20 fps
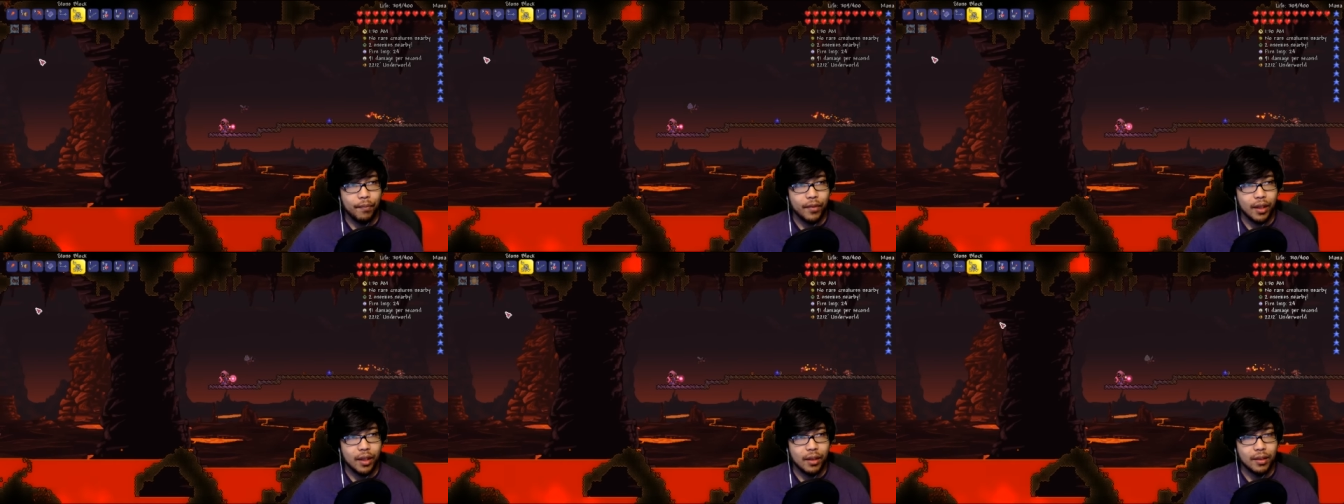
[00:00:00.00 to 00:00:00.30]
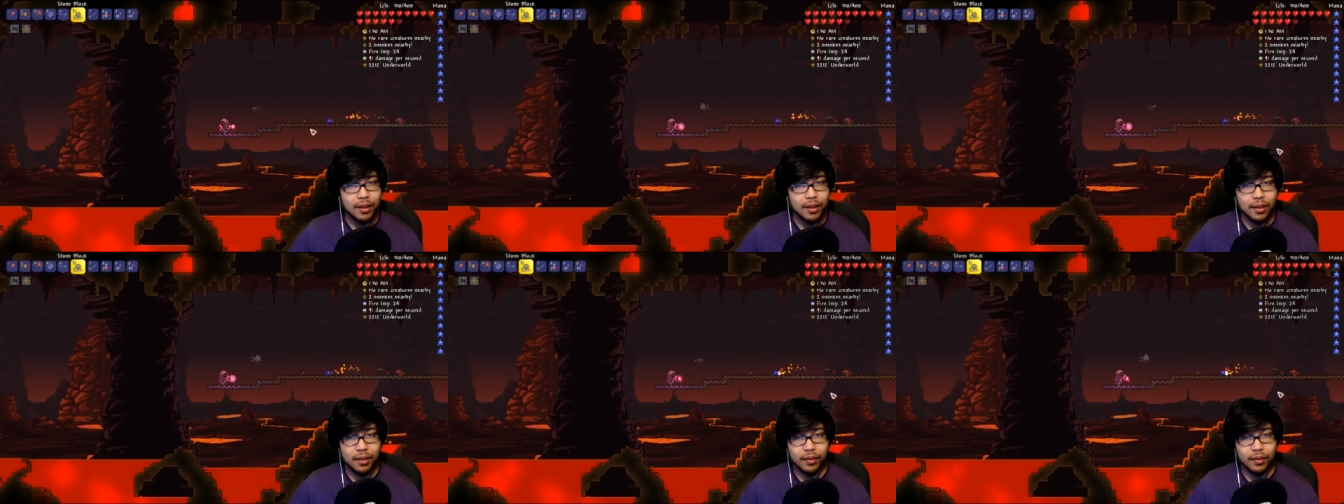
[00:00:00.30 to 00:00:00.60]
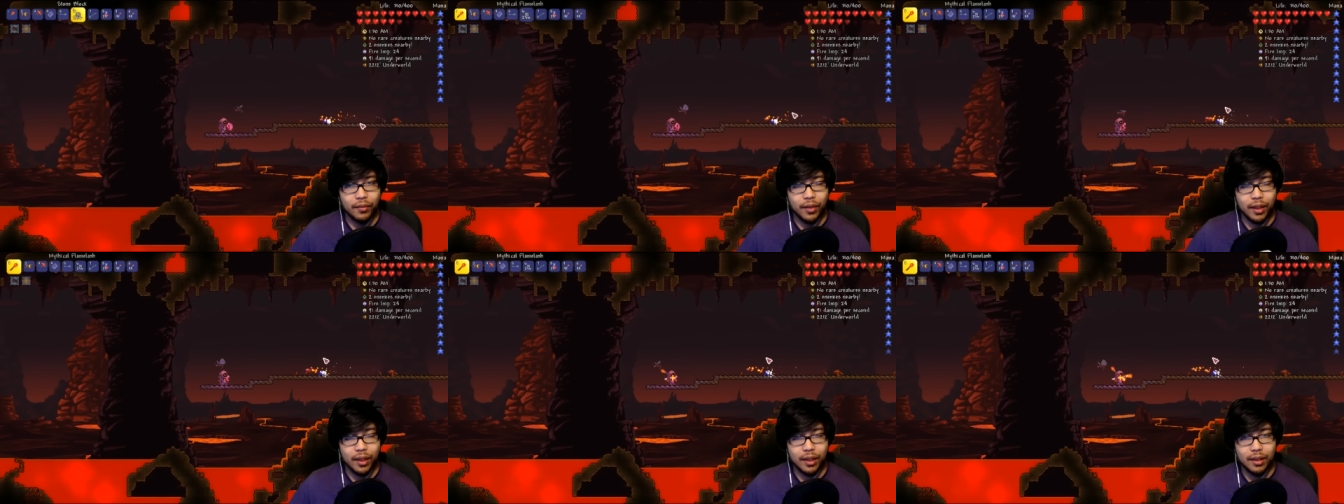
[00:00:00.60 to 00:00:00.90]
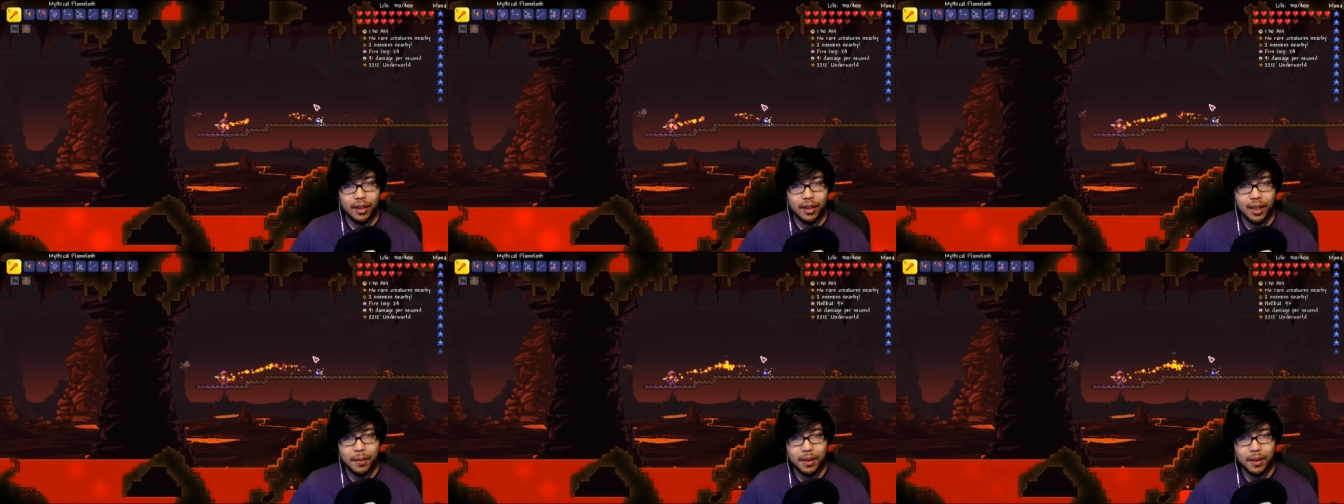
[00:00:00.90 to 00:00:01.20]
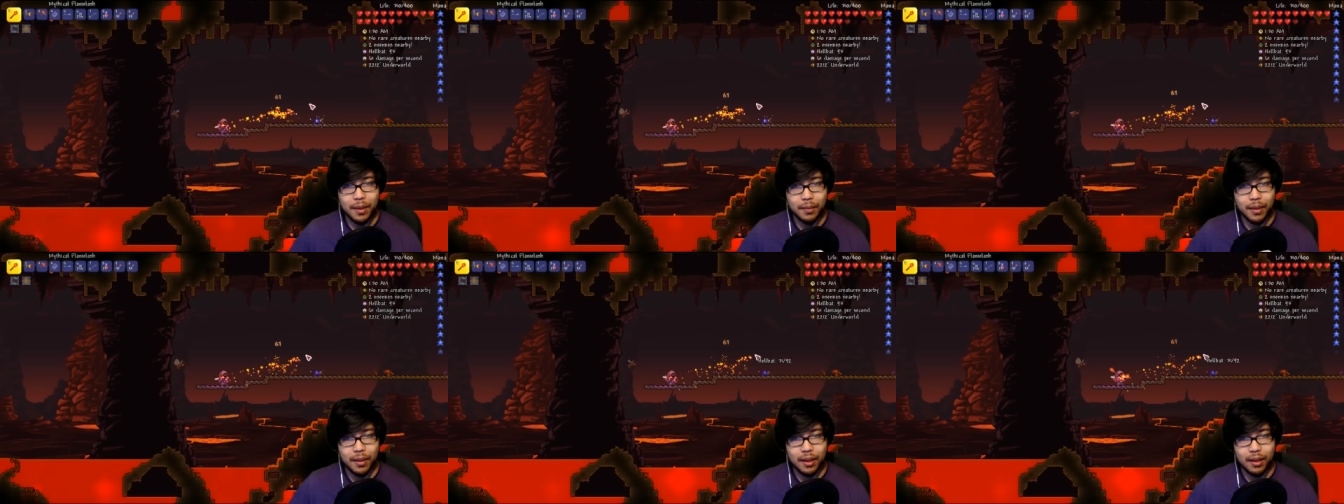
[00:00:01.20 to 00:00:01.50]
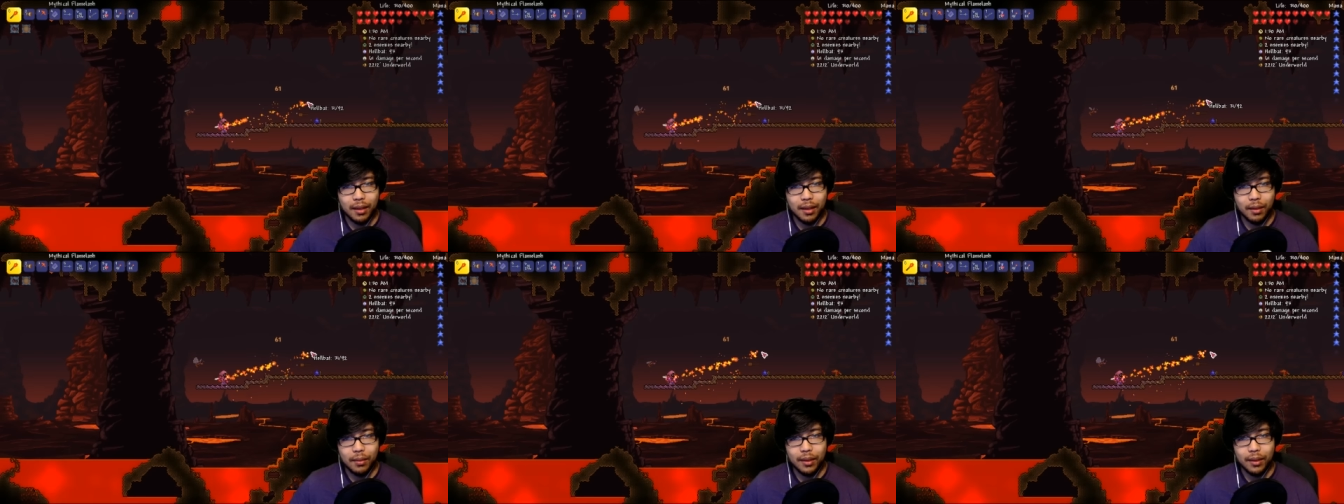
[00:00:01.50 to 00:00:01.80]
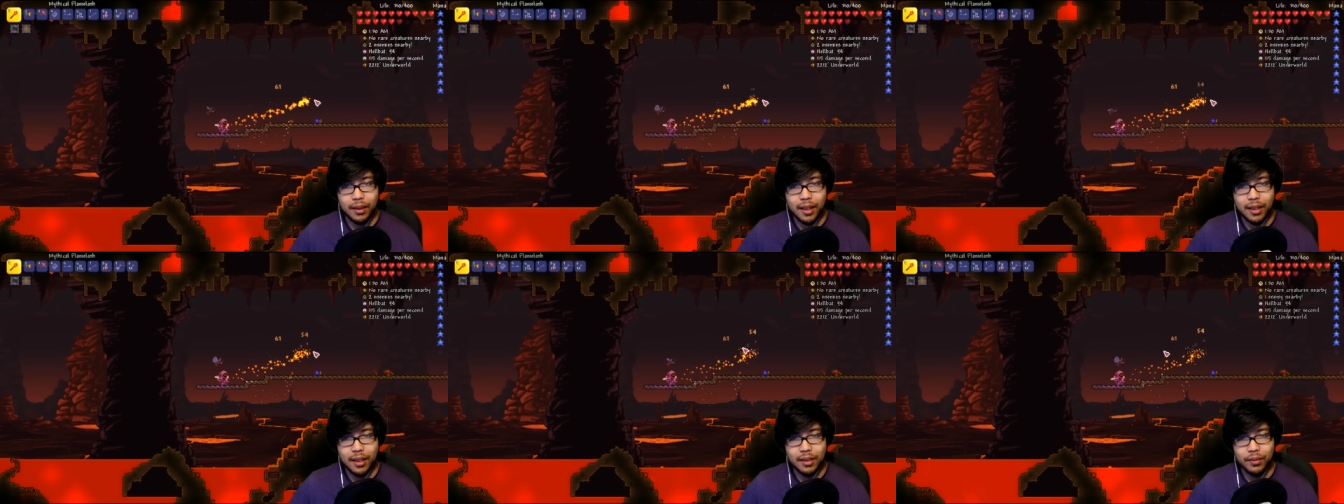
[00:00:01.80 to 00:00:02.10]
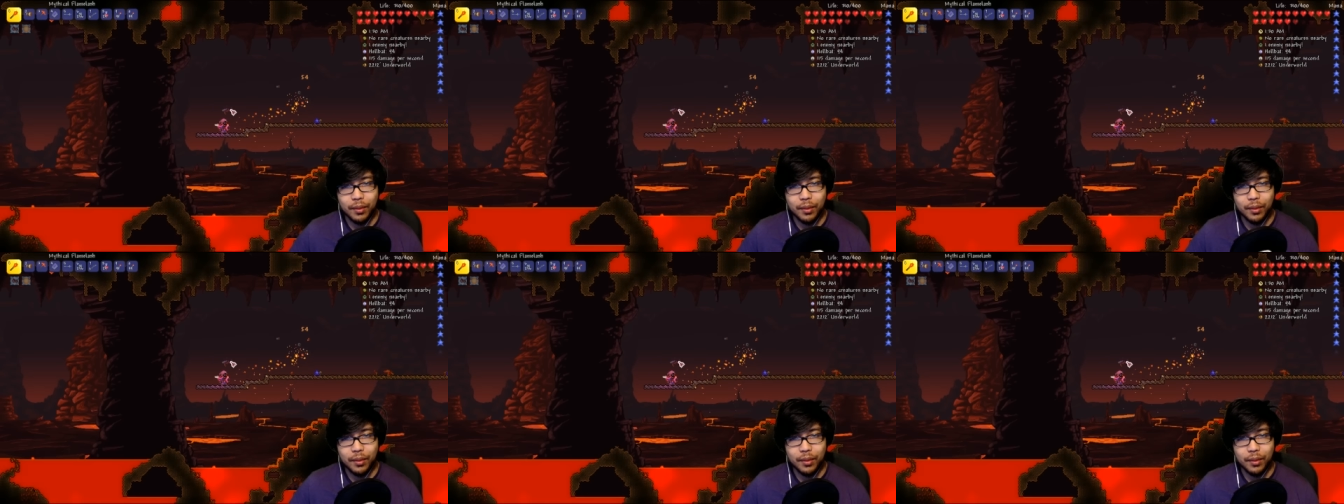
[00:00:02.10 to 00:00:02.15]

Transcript: There's a freaking demon up there. I don't think he has